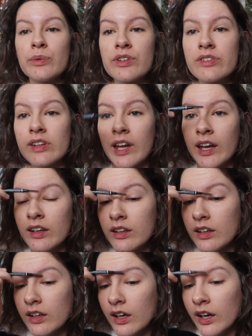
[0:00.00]
once again,
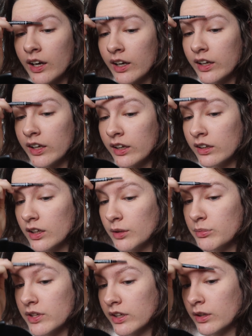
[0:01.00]
I
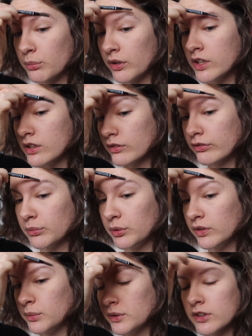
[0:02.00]
am taking a break from
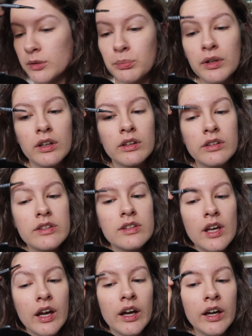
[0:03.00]
uni work
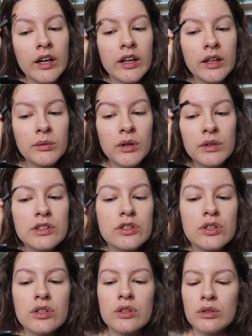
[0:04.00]
because I am going
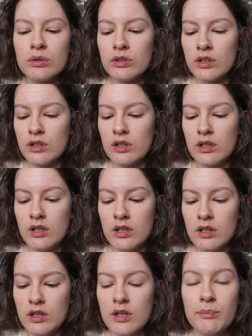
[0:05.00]
to
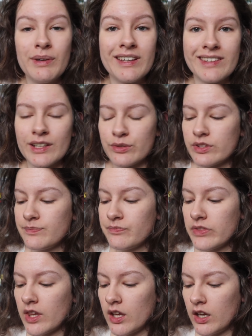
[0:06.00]
Becca's house,
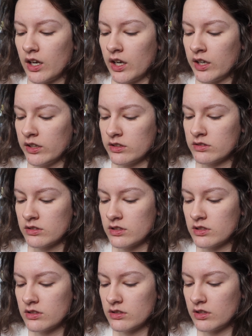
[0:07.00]
and
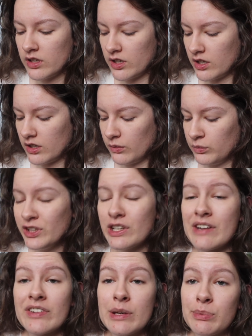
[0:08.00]
we don't
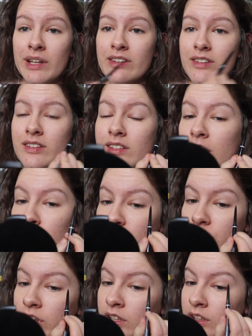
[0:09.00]
have any plans this time
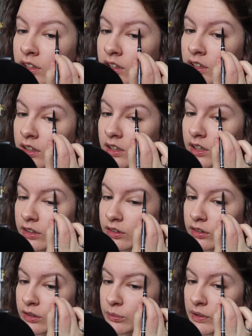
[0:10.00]
actually. I
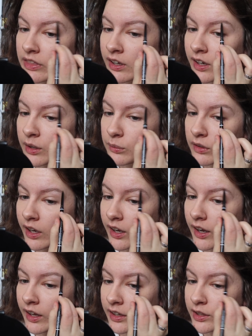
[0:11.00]
don't know whether I will
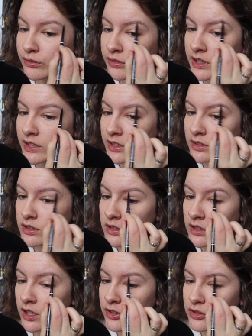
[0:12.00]
get any reading
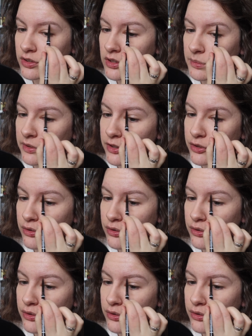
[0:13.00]
done. I should do on the